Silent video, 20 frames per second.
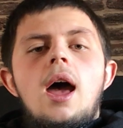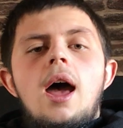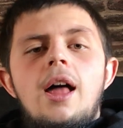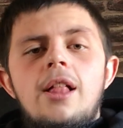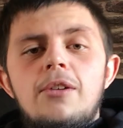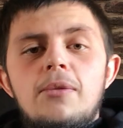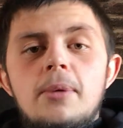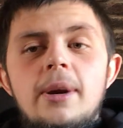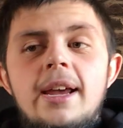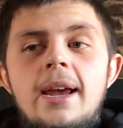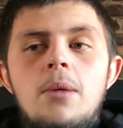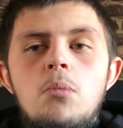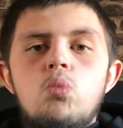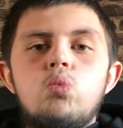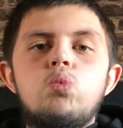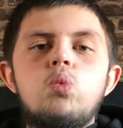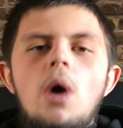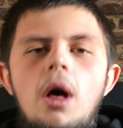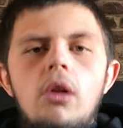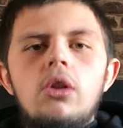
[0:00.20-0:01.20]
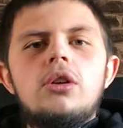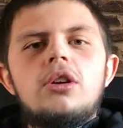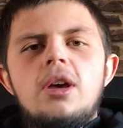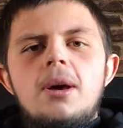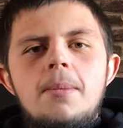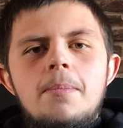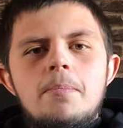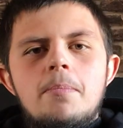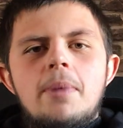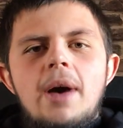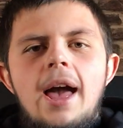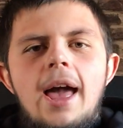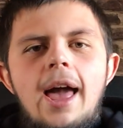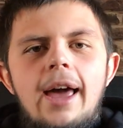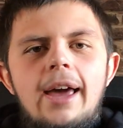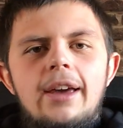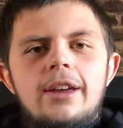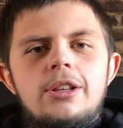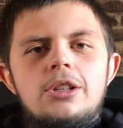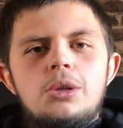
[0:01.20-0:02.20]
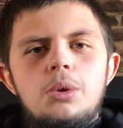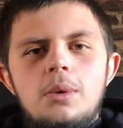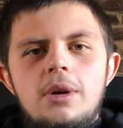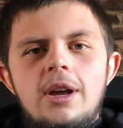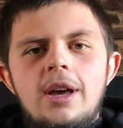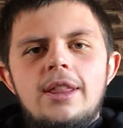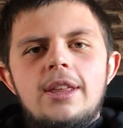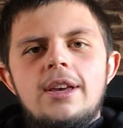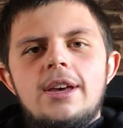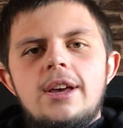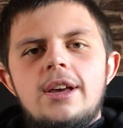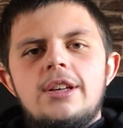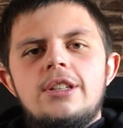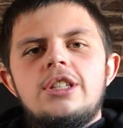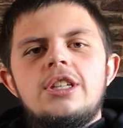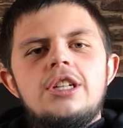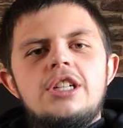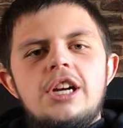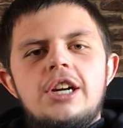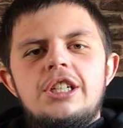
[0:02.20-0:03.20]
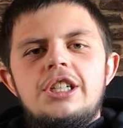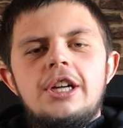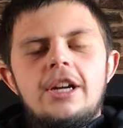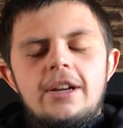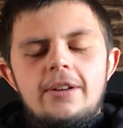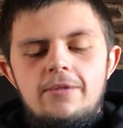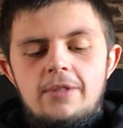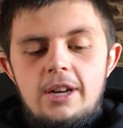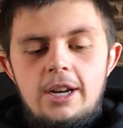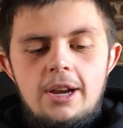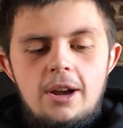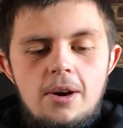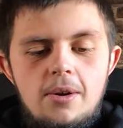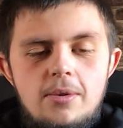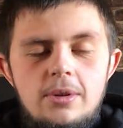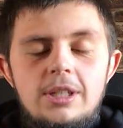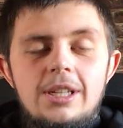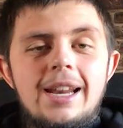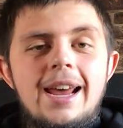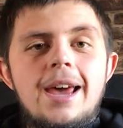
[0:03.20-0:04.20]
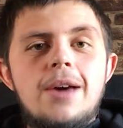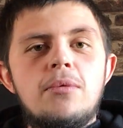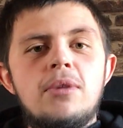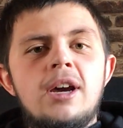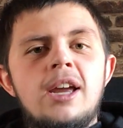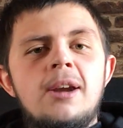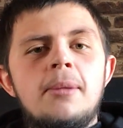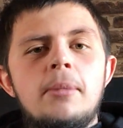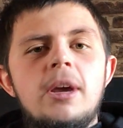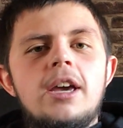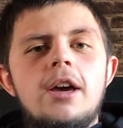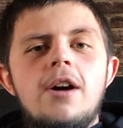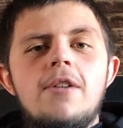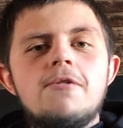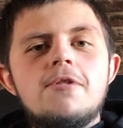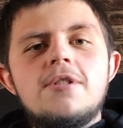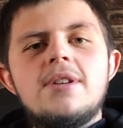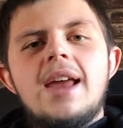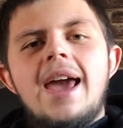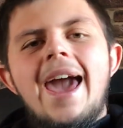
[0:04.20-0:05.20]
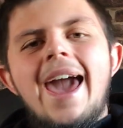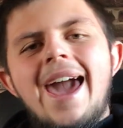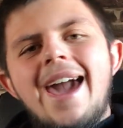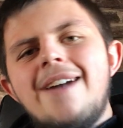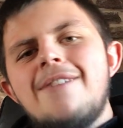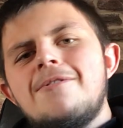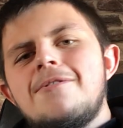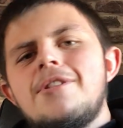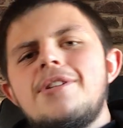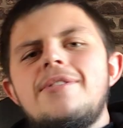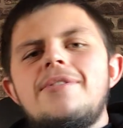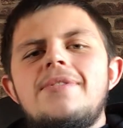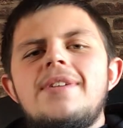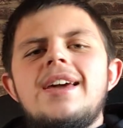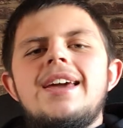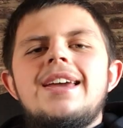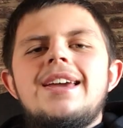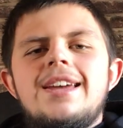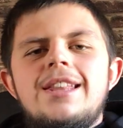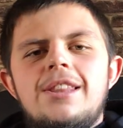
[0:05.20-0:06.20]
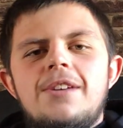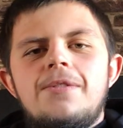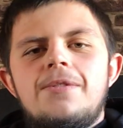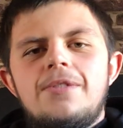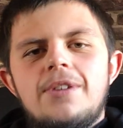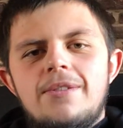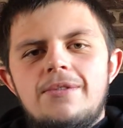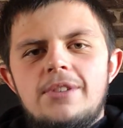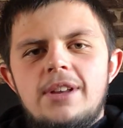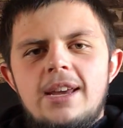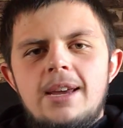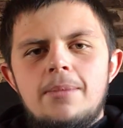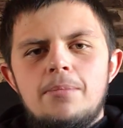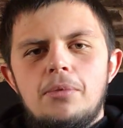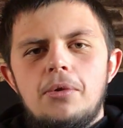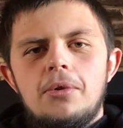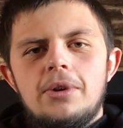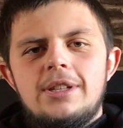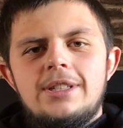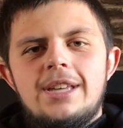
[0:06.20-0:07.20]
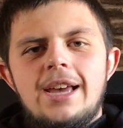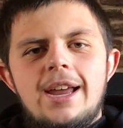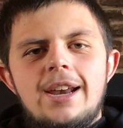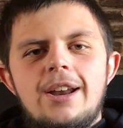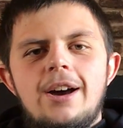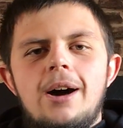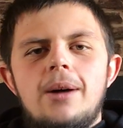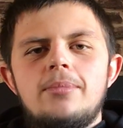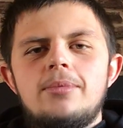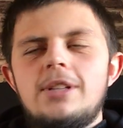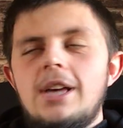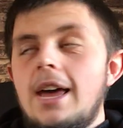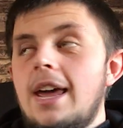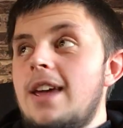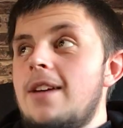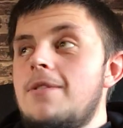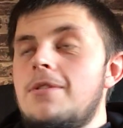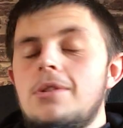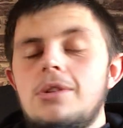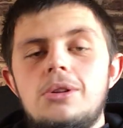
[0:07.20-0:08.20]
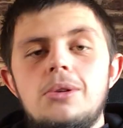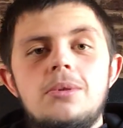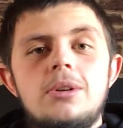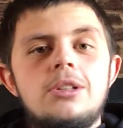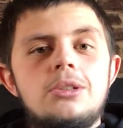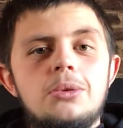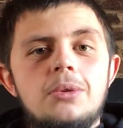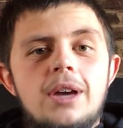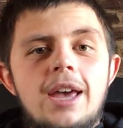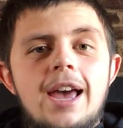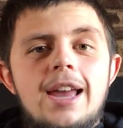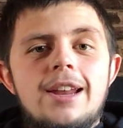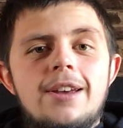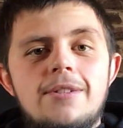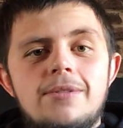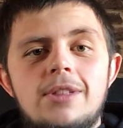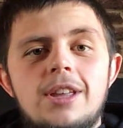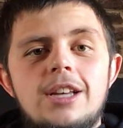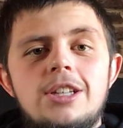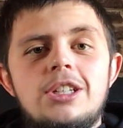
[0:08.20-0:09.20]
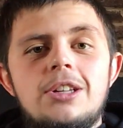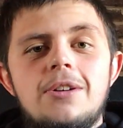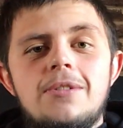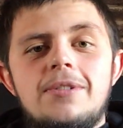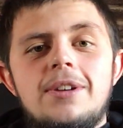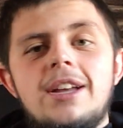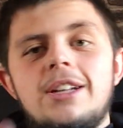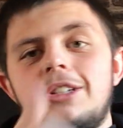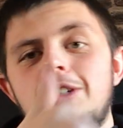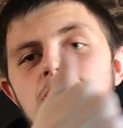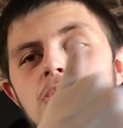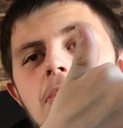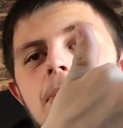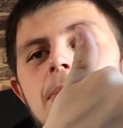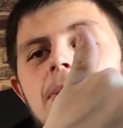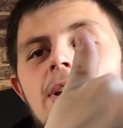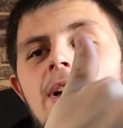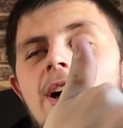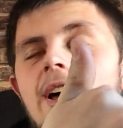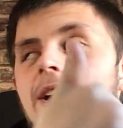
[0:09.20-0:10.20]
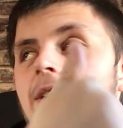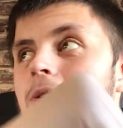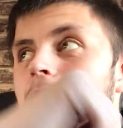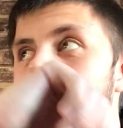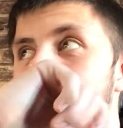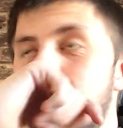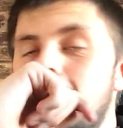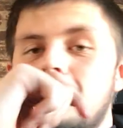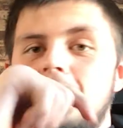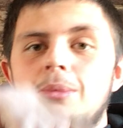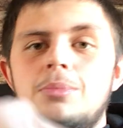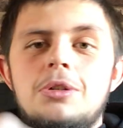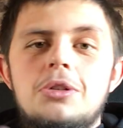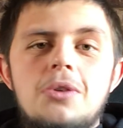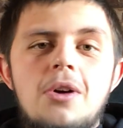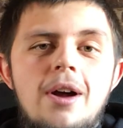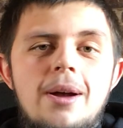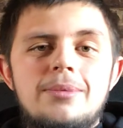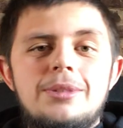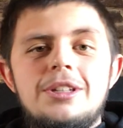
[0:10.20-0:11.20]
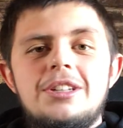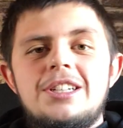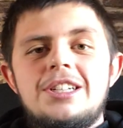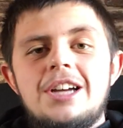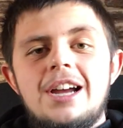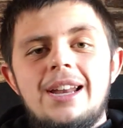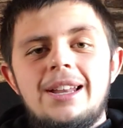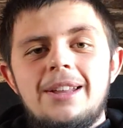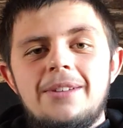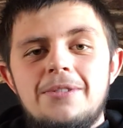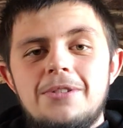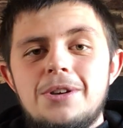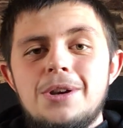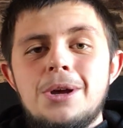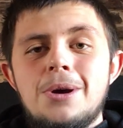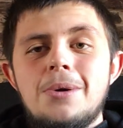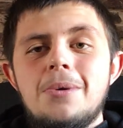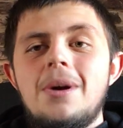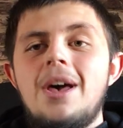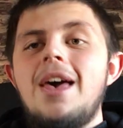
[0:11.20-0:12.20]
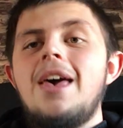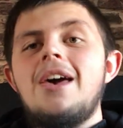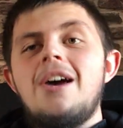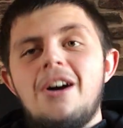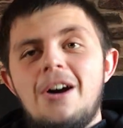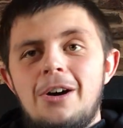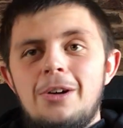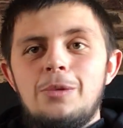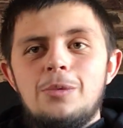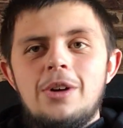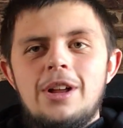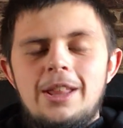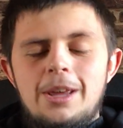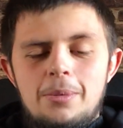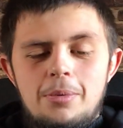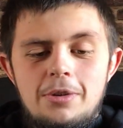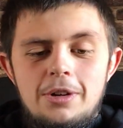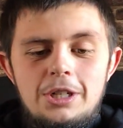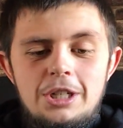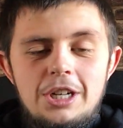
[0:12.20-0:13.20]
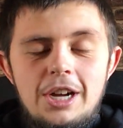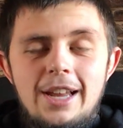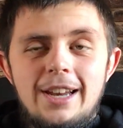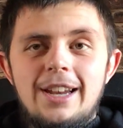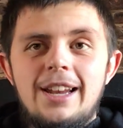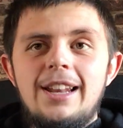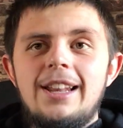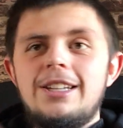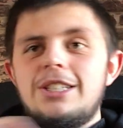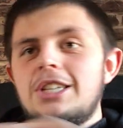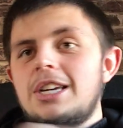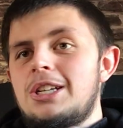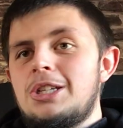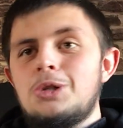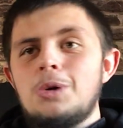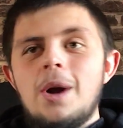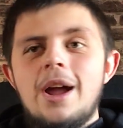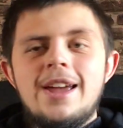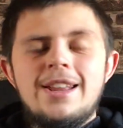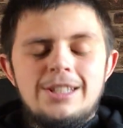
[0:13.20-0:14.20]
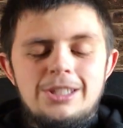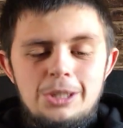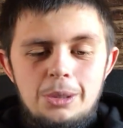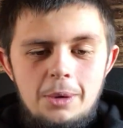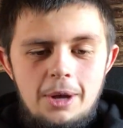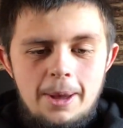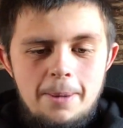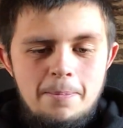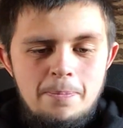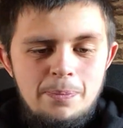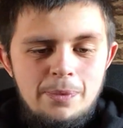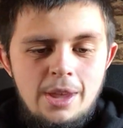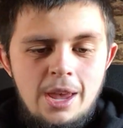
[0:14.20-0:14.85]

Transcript: Hello everybody and welcome back to another CJ Shake video. Today we're going to be covering everything in the 15.10 update. If you do enjoy any of this, don't forget to drop a like and also subscribe to the channel if you're new. I'd really appreciate it. Let's get straight into it.